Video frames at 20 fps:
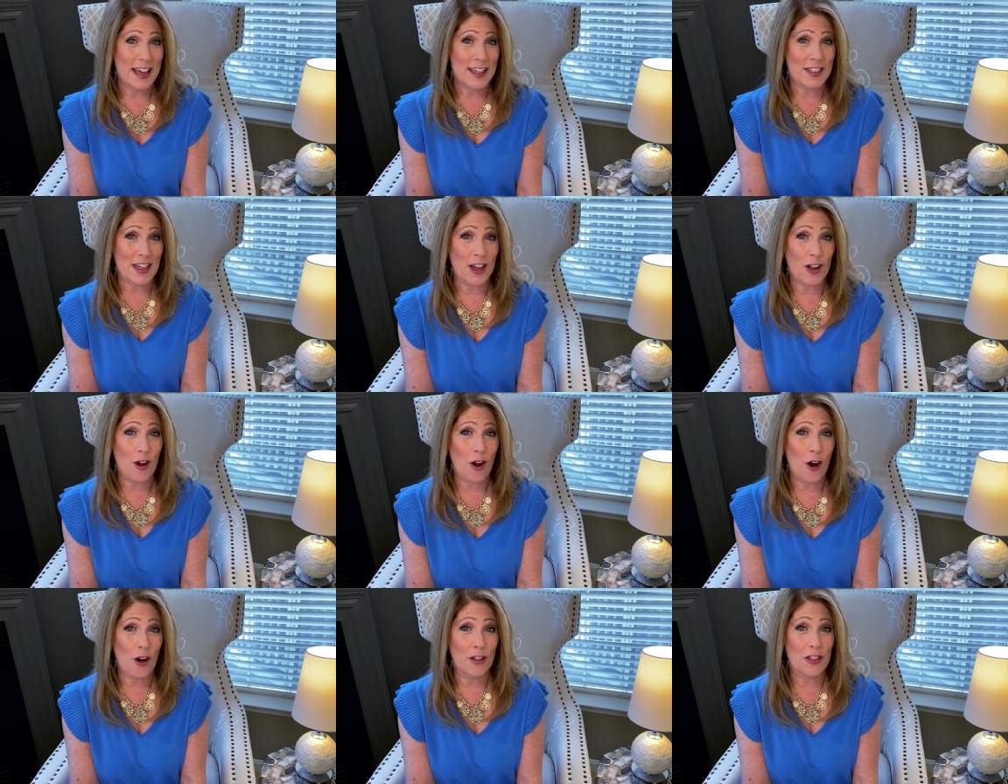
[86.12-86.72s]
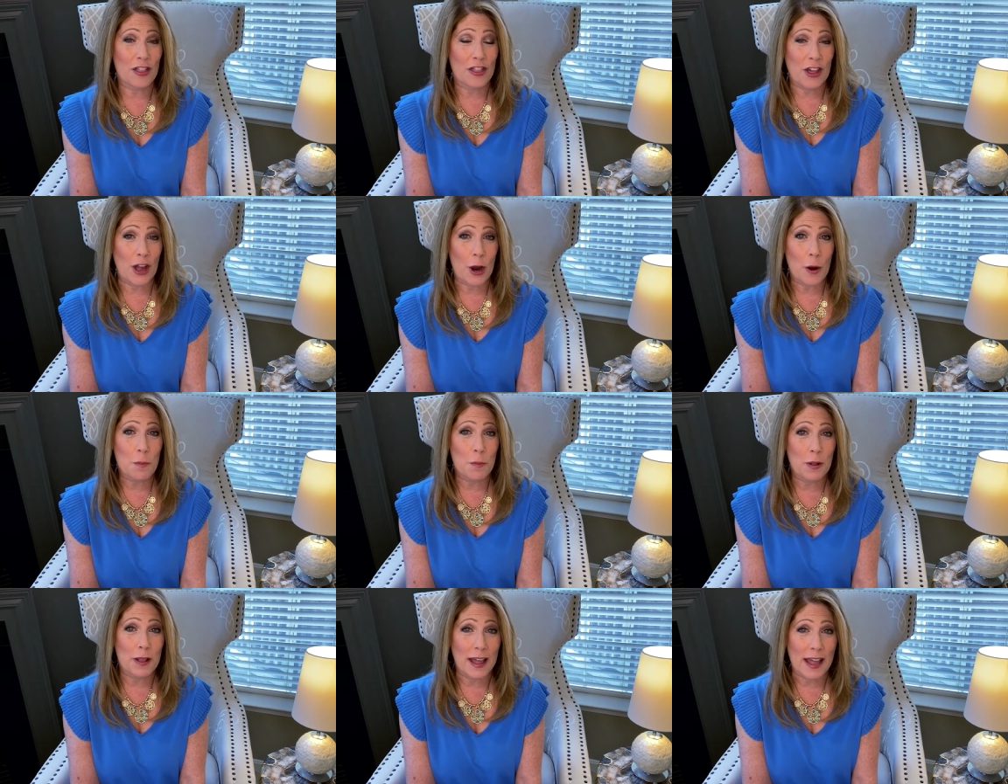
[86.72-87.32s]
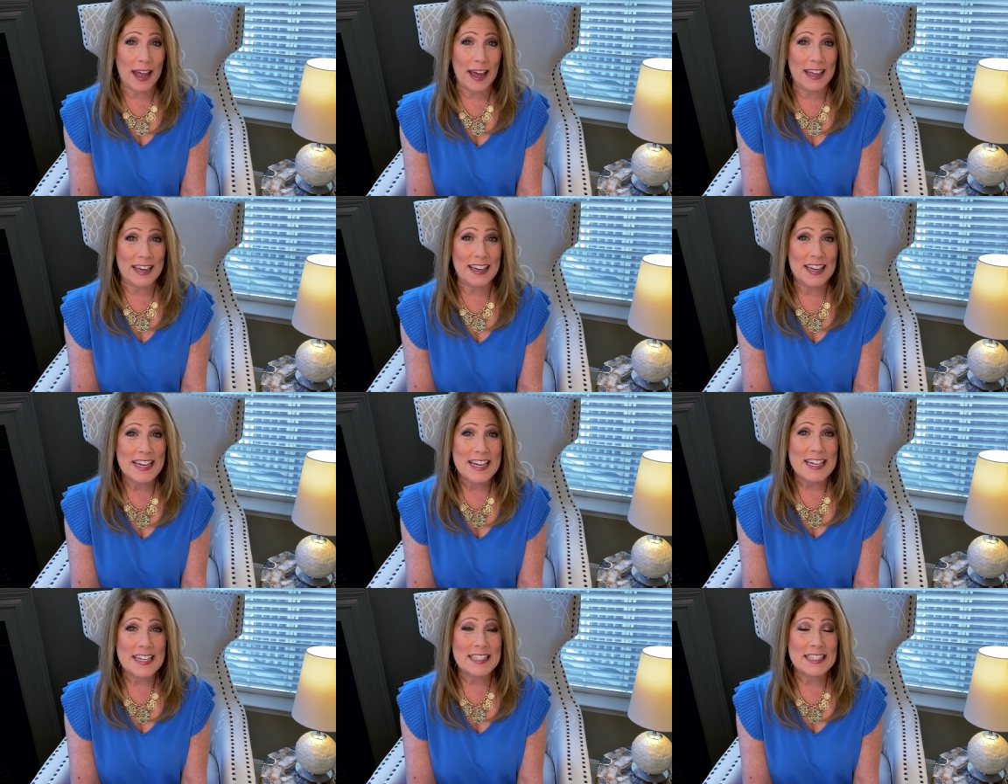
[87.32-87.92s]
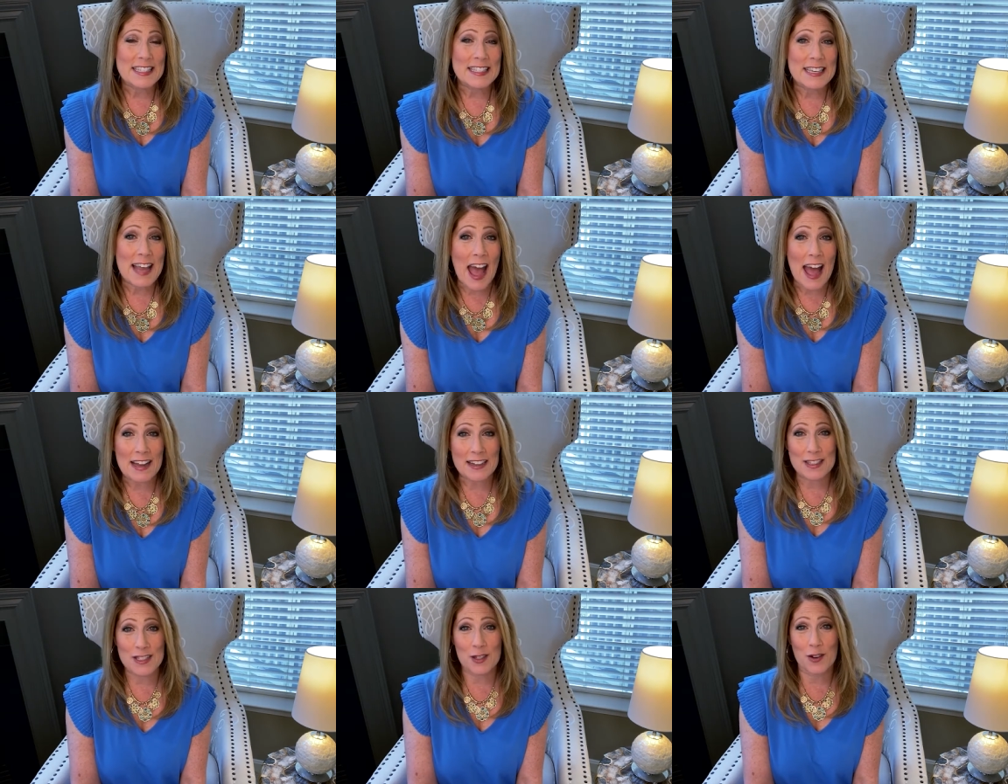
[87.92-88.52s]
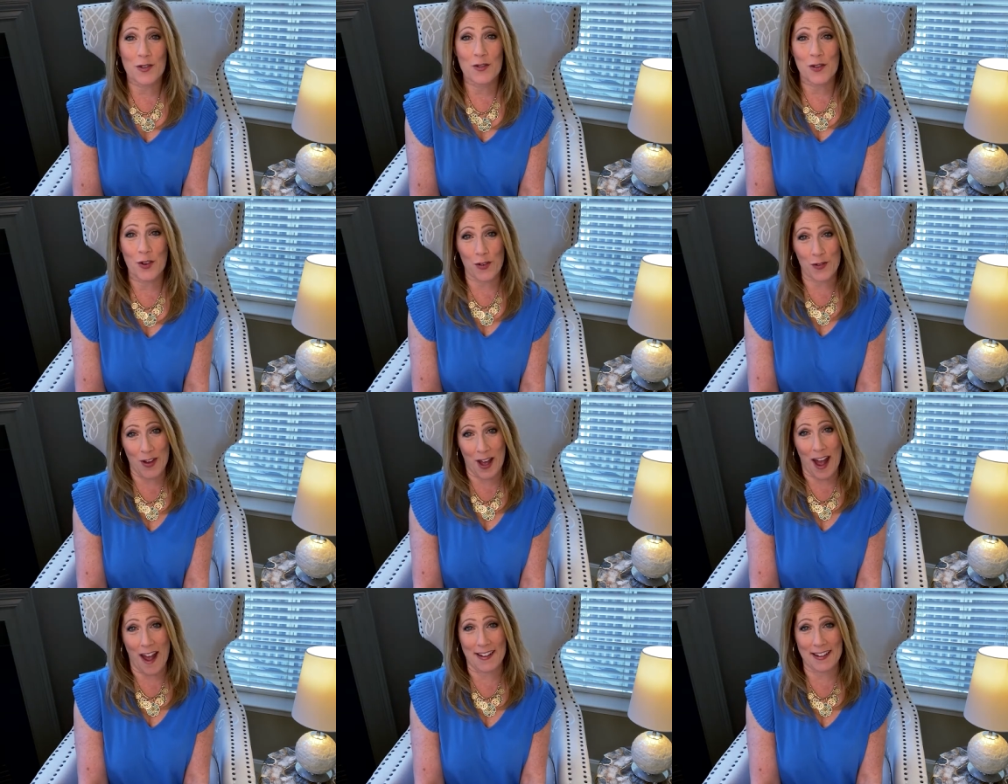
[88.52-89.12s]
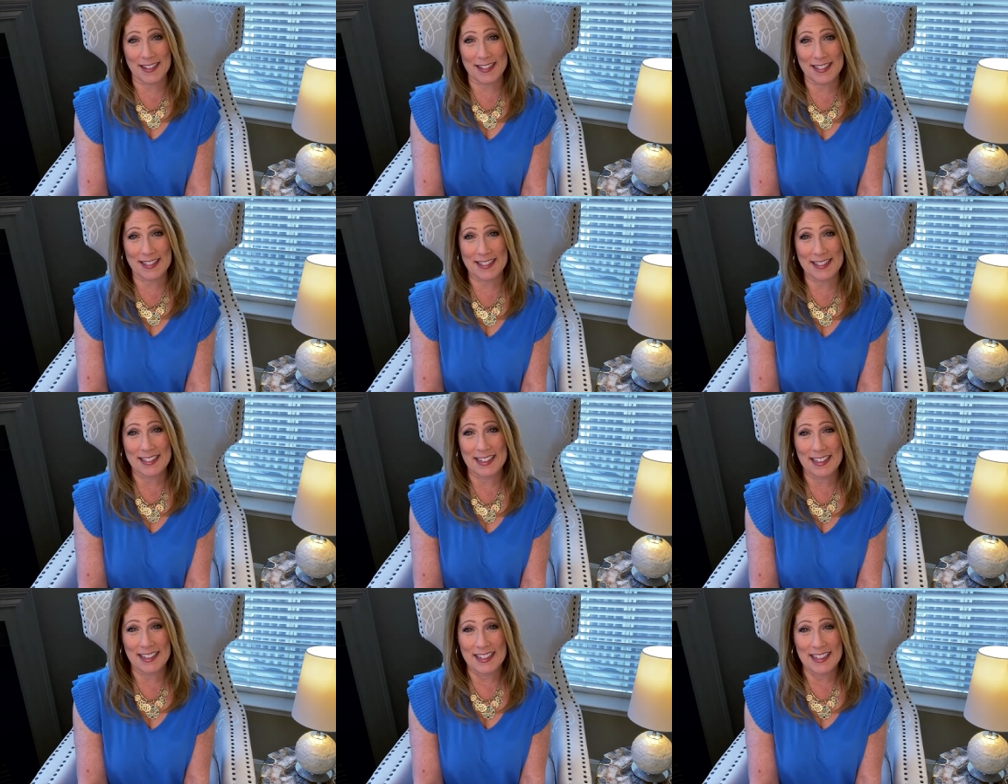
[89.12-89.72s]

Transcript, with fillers: They call their plan Snacks for Max.